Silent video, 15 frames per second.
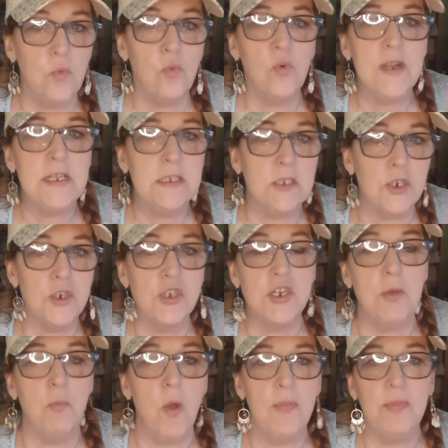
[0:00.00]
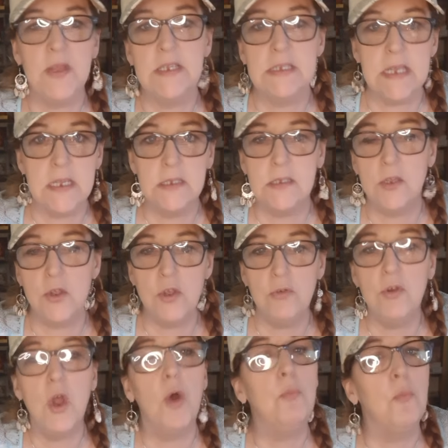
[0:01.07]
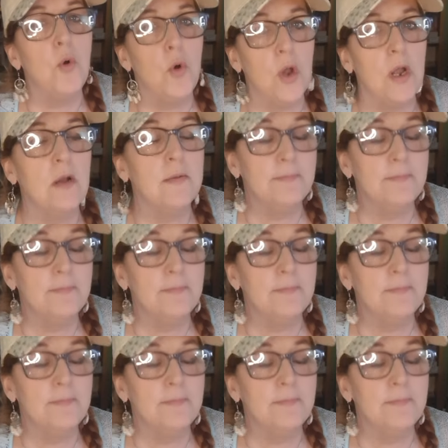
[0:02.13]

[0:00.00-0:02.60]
researching what this is so you know more.